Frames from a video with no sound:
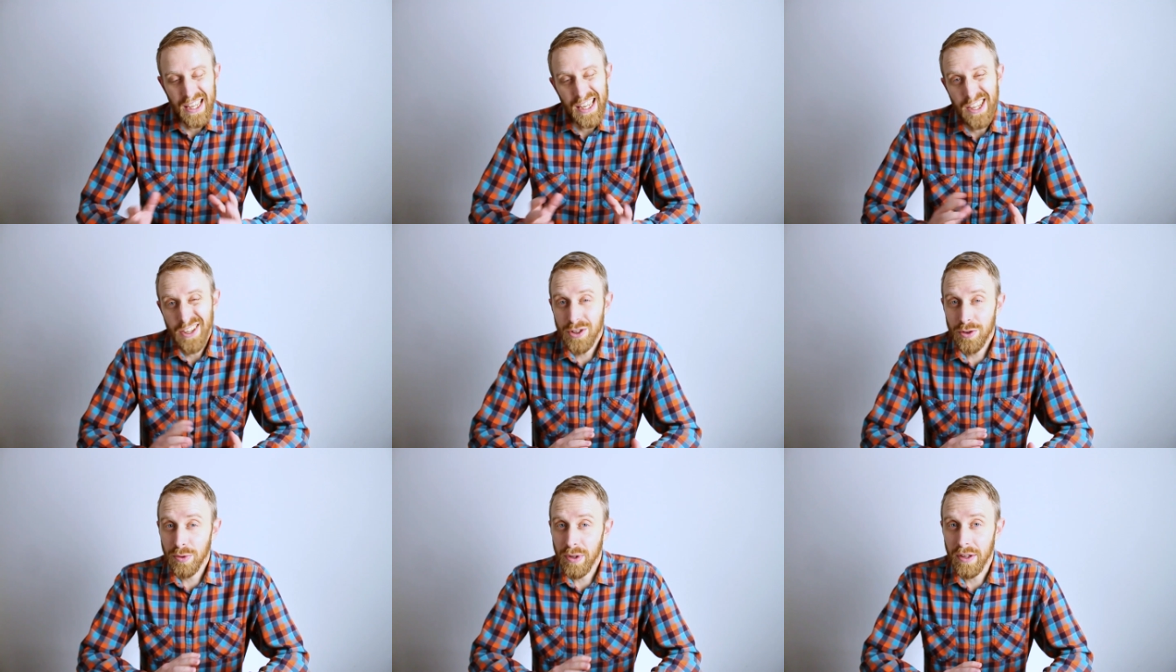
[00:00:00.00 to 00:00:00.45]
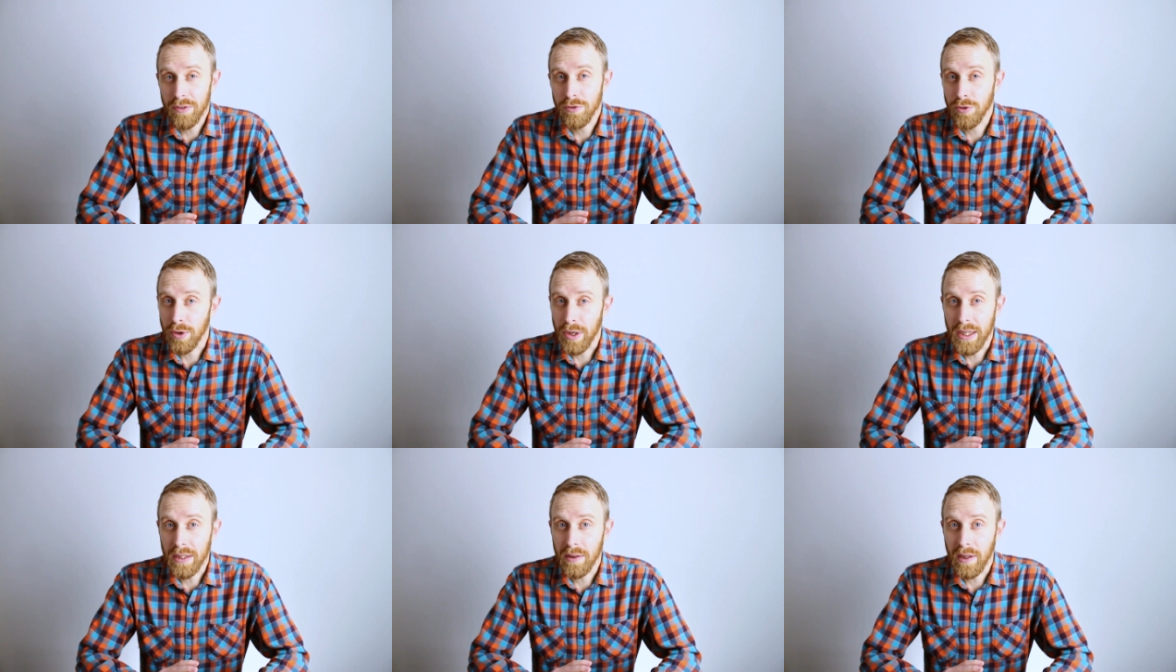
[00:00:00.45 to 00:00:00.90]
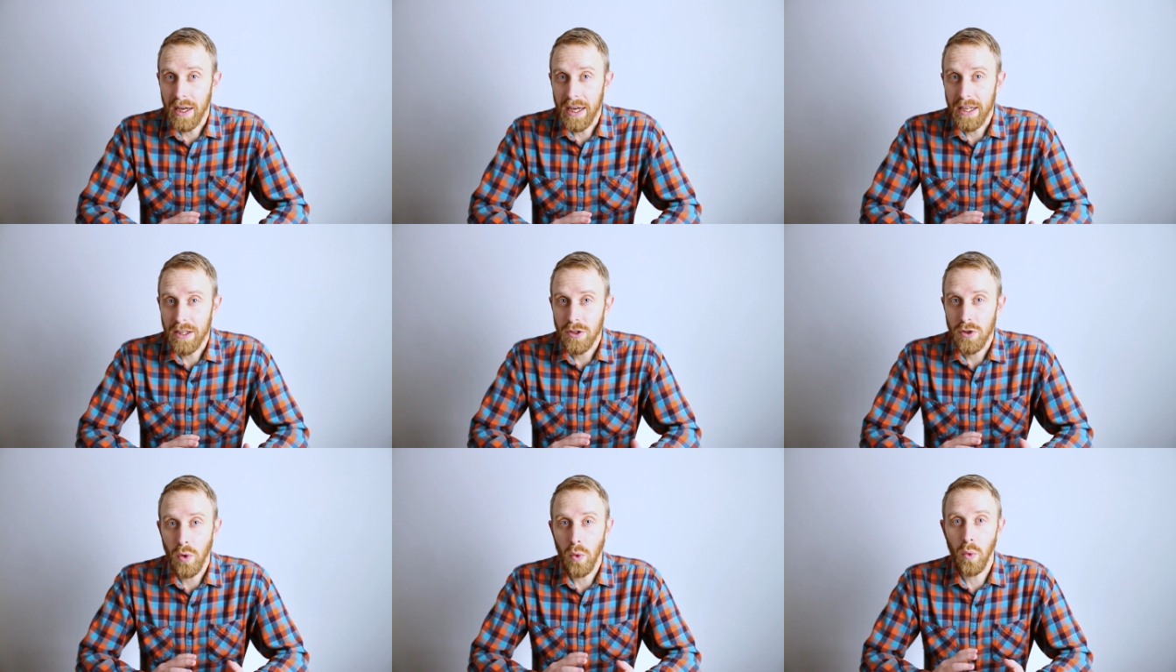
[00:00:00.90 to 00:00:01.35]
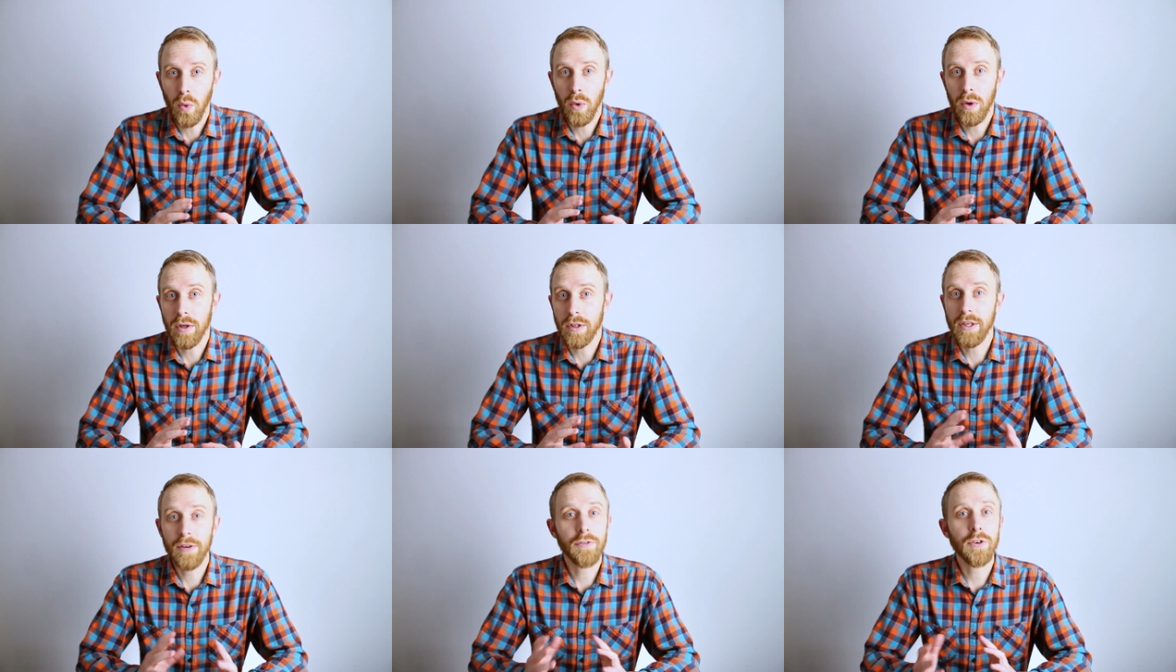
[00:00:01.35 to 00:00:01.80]
history of train lines
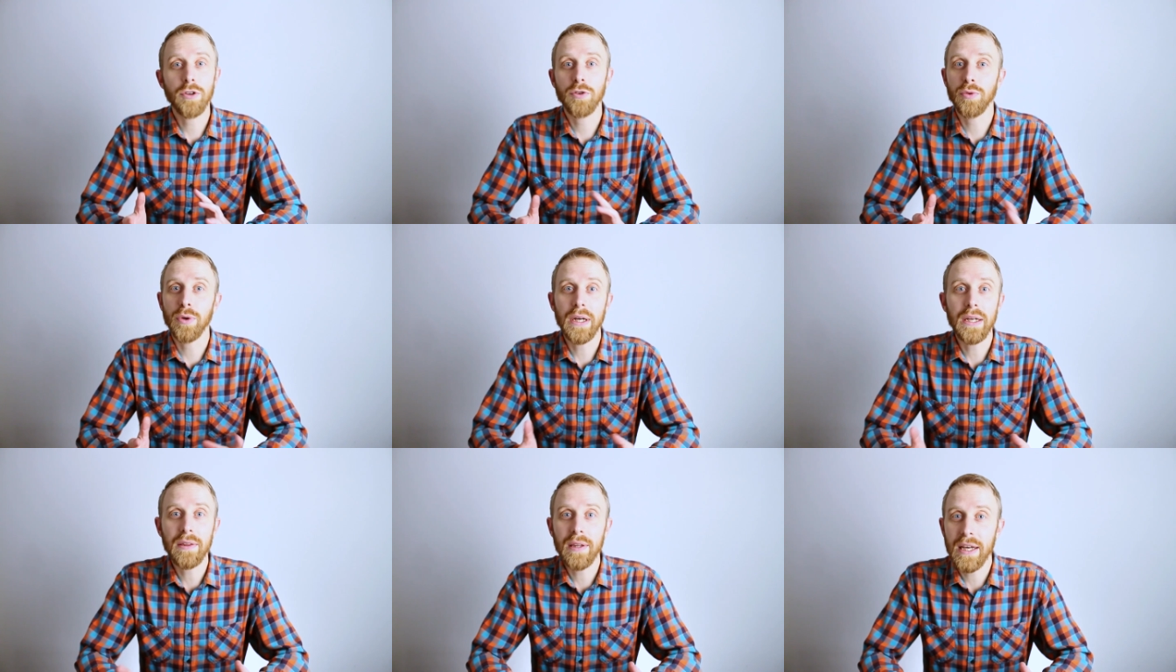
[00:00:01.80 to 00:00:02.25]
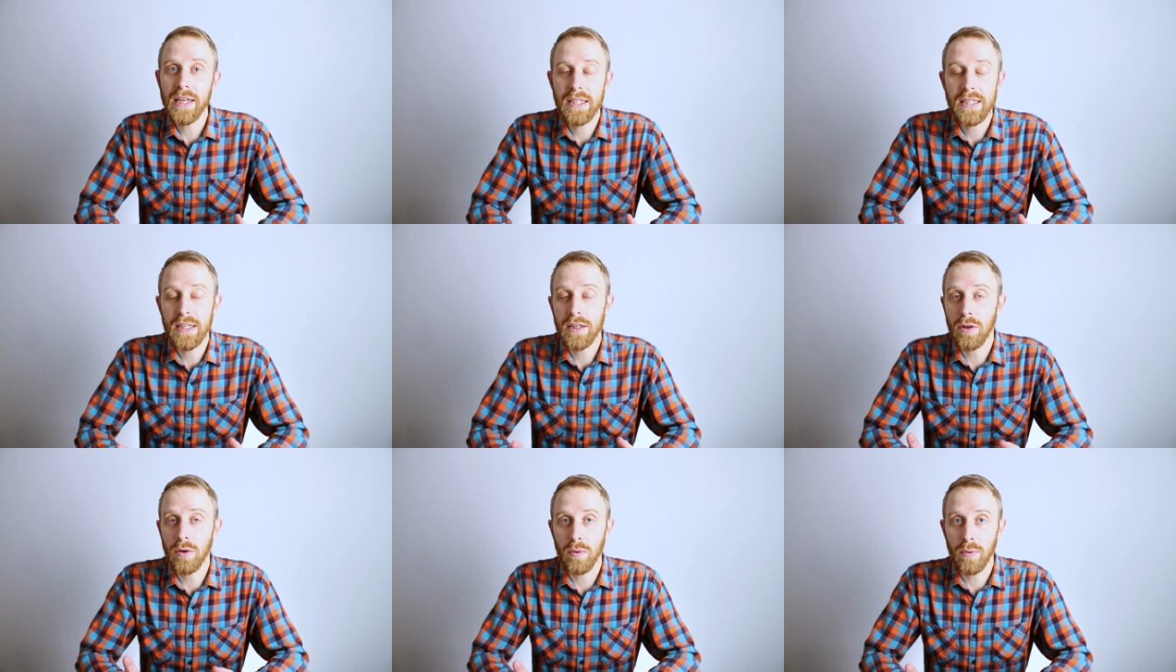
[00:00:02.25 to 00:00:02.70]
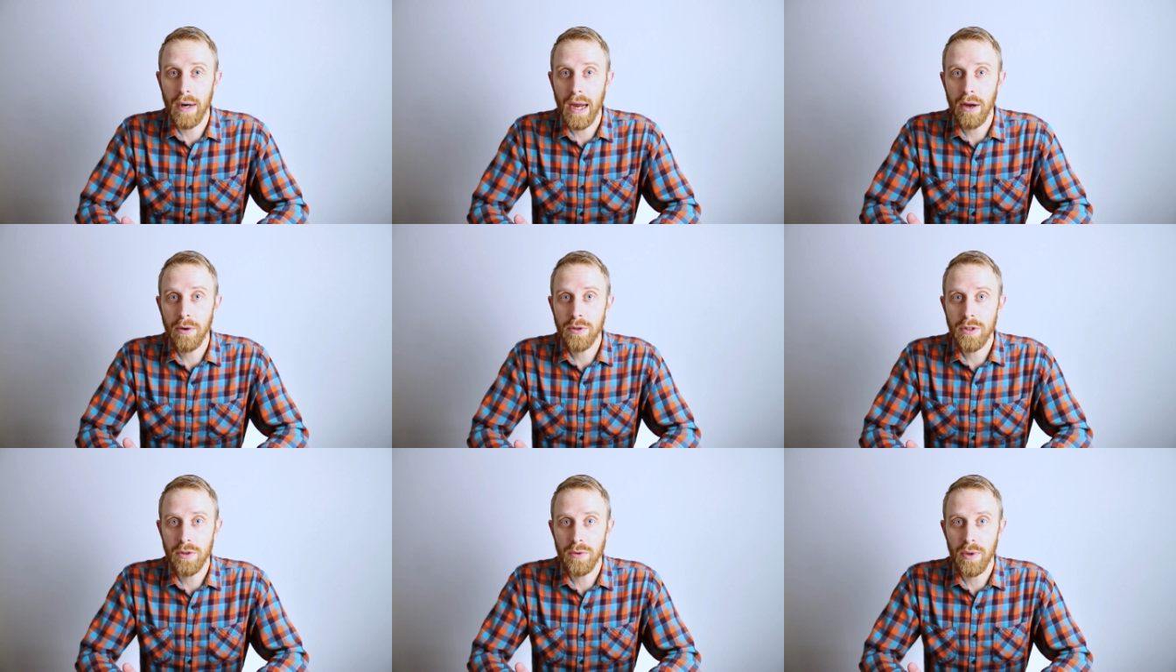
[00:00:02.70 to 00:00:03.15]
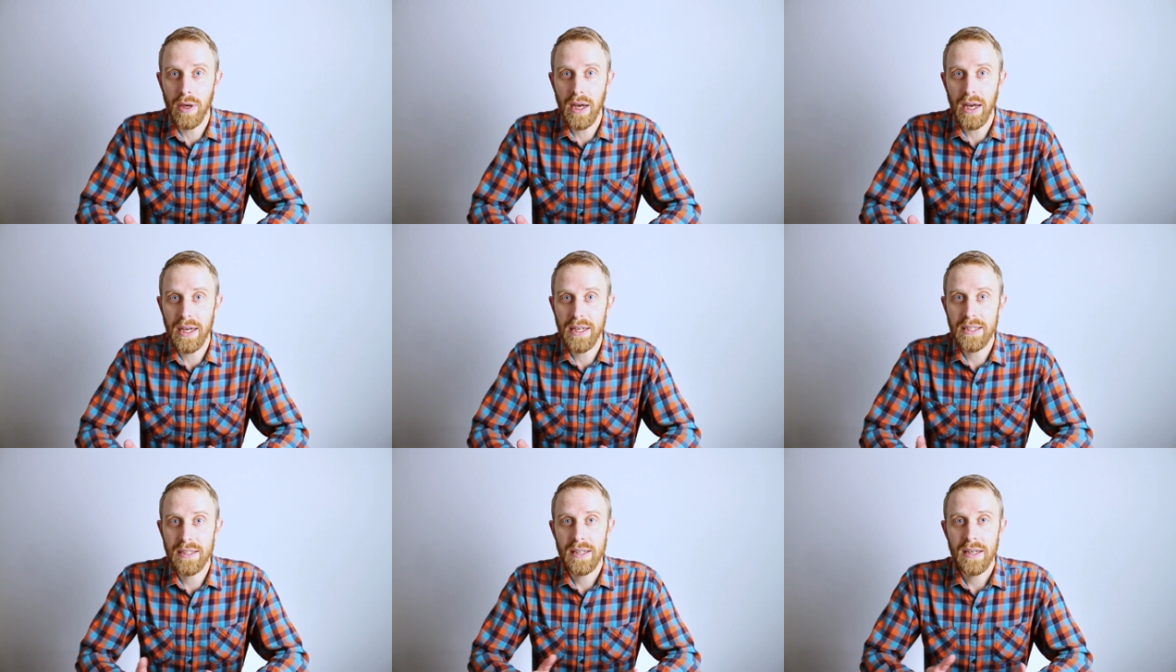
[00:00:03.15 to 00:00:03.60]
or different train lines that are around you
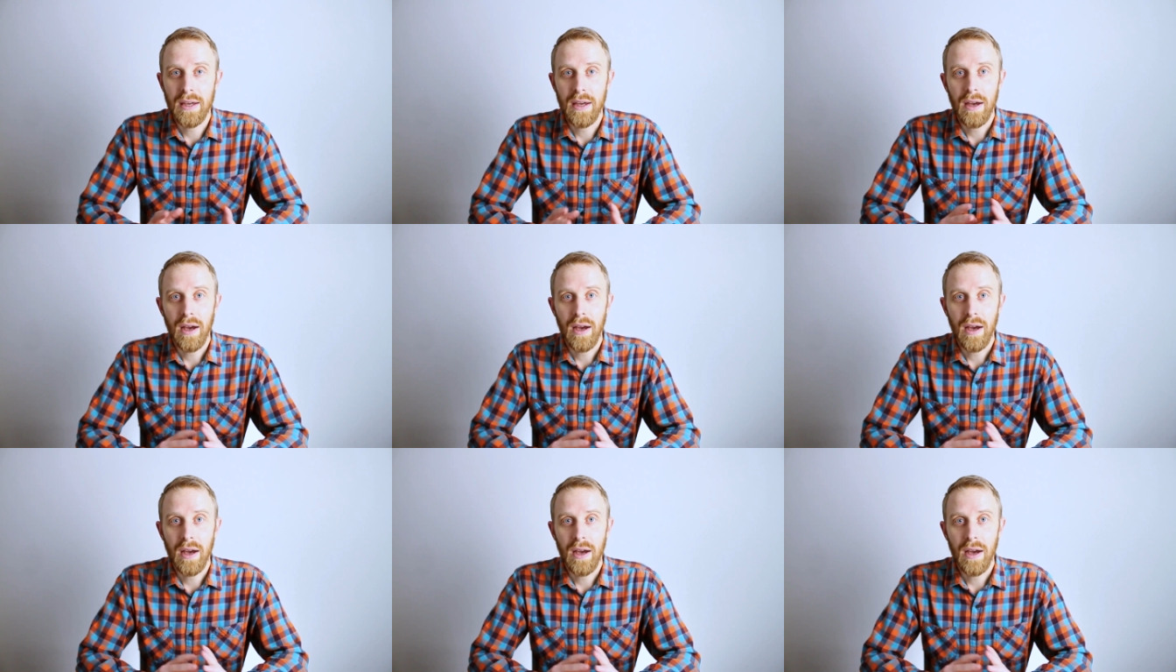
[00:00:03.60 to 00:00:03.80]
guys.